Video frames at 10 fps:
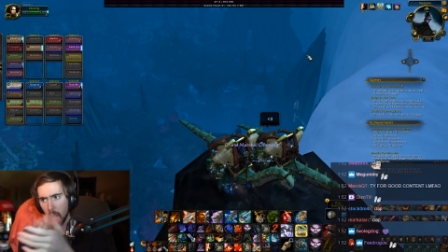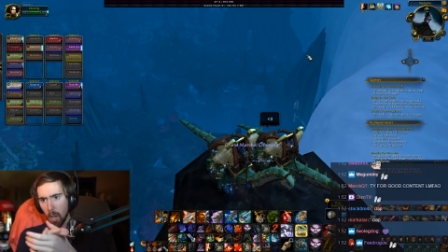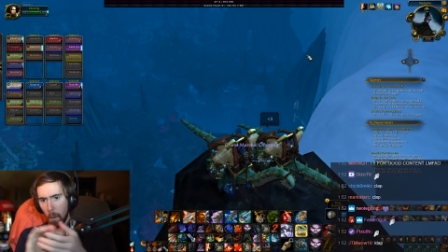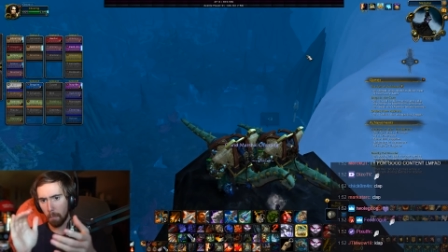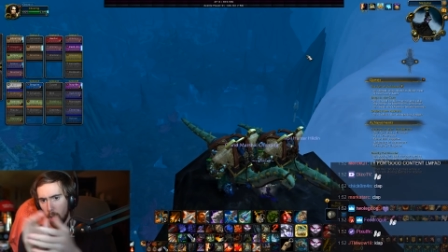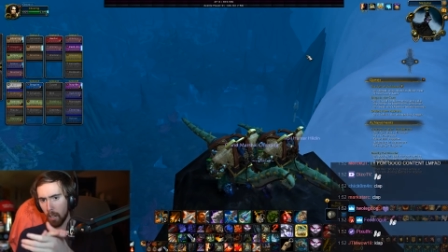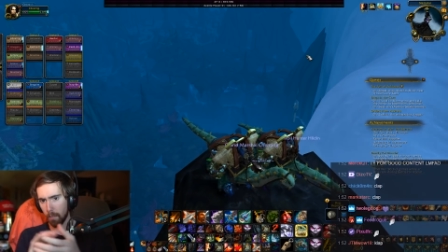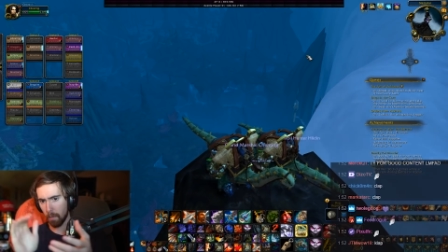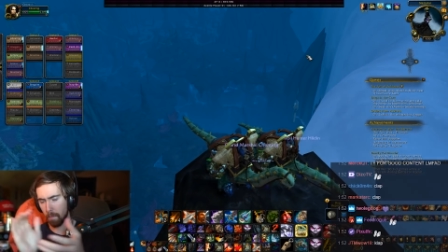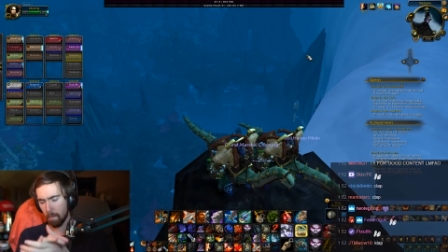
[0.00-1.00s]
I'm proud of
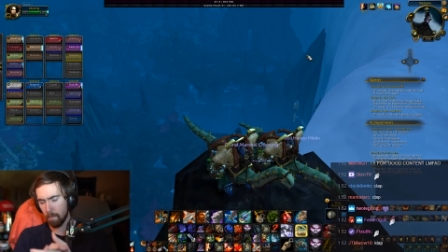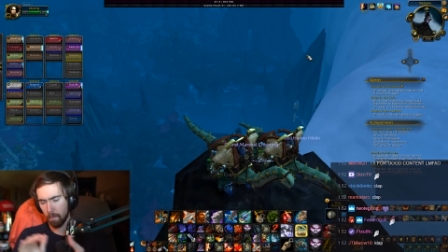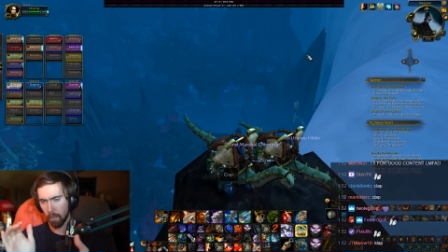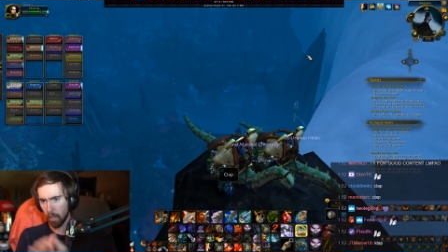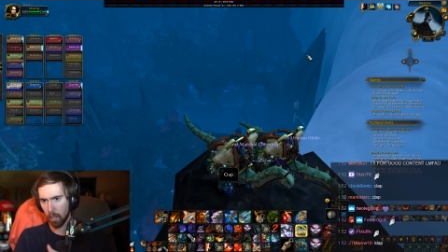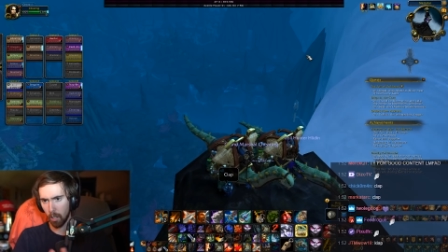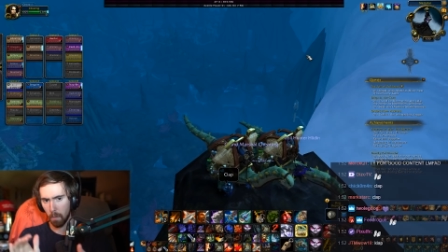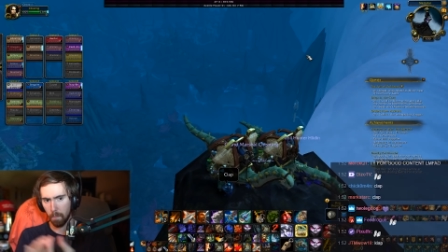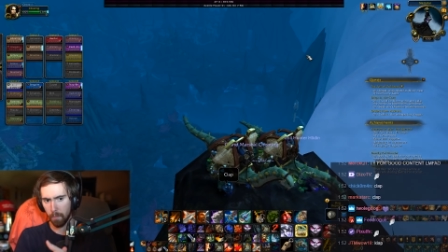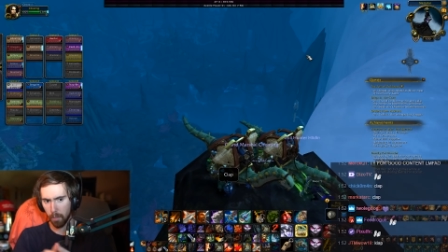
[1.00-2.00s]
you.
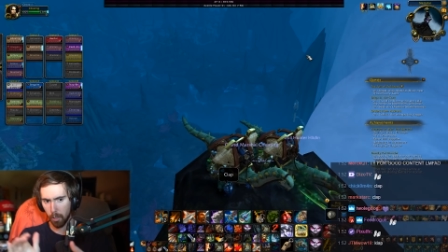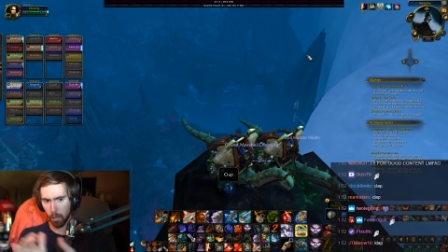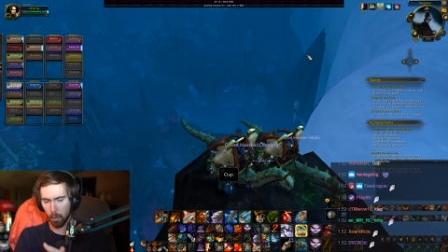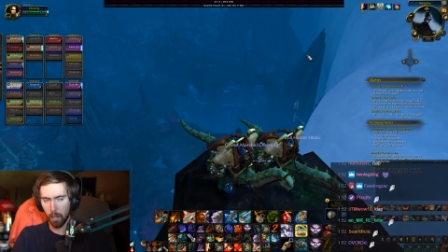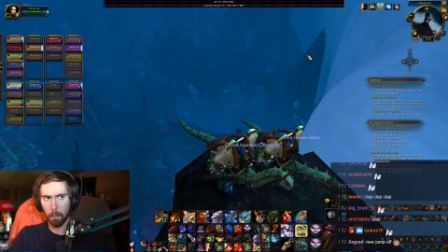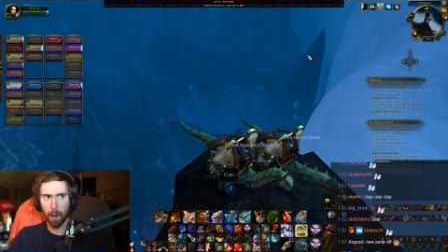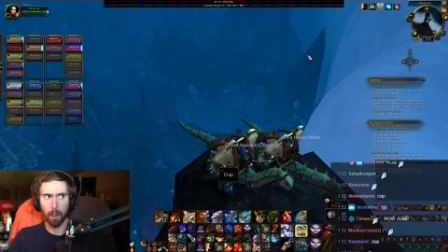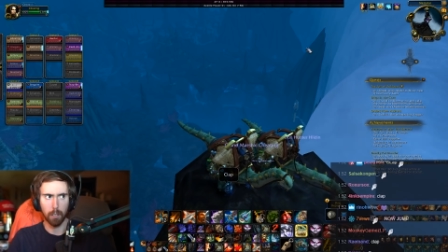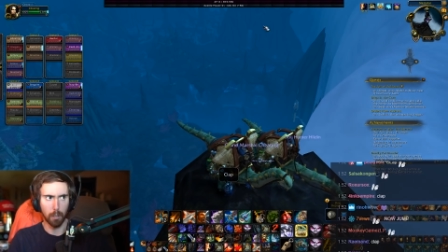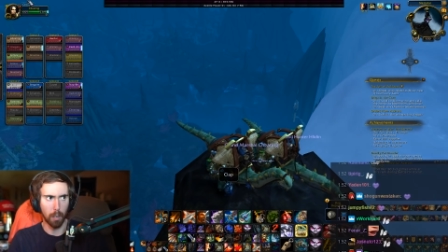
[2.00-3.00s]
You did well.
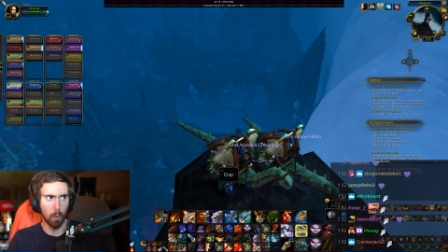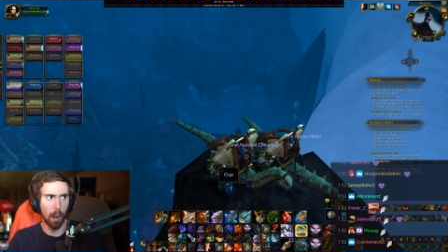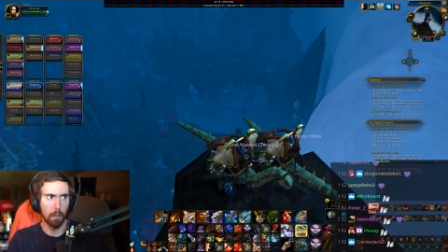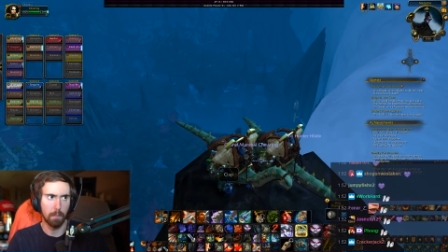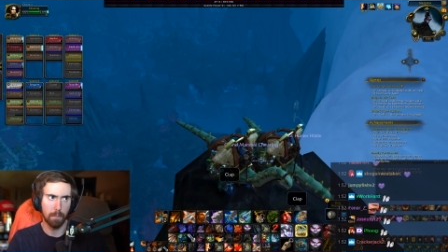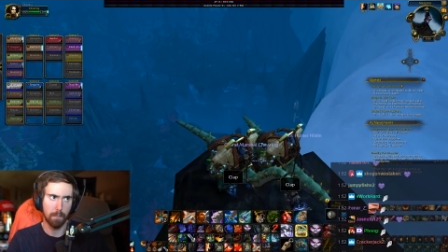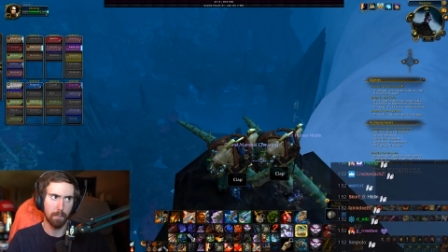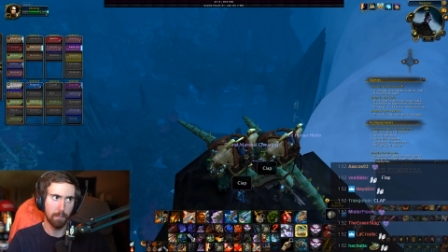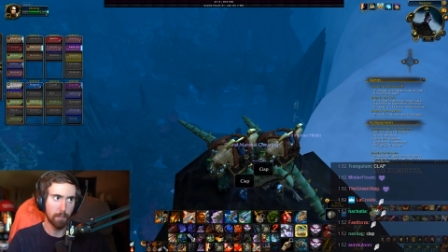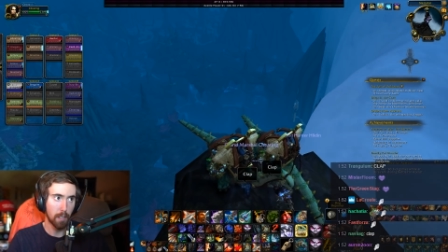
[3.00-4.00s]
You did well.
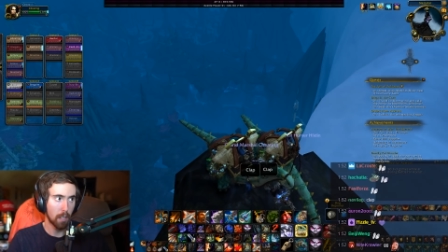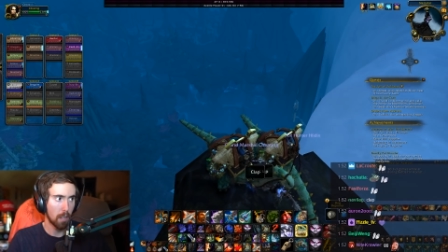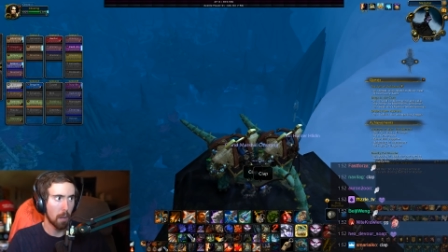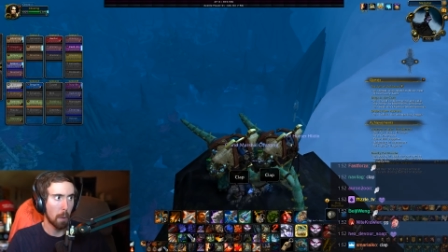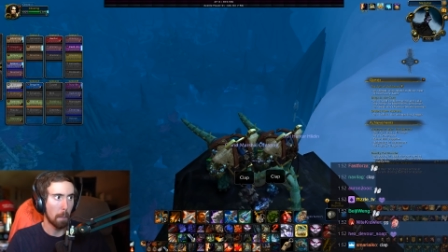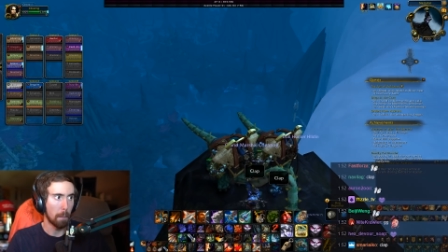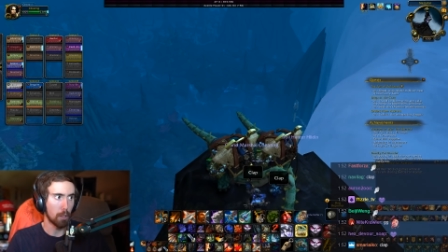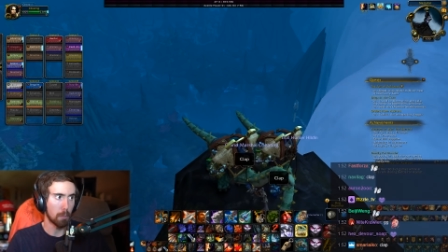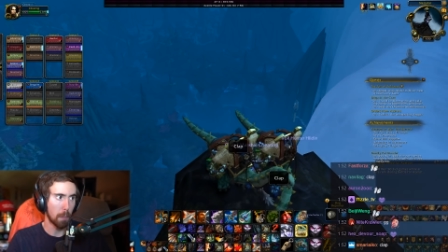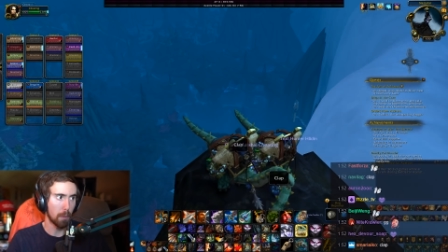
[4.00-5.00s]

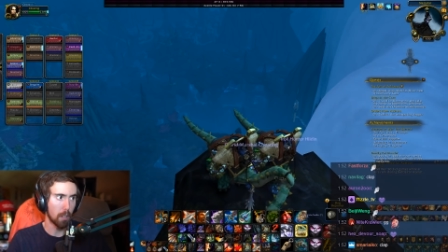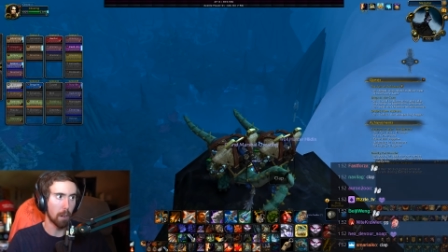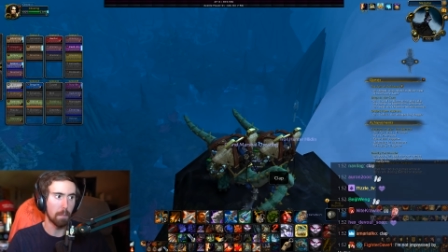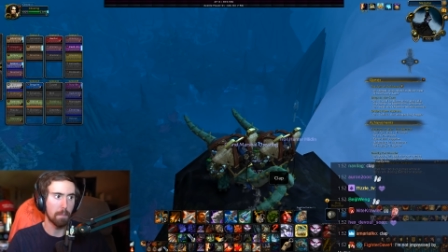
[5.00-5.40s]
Most people don't.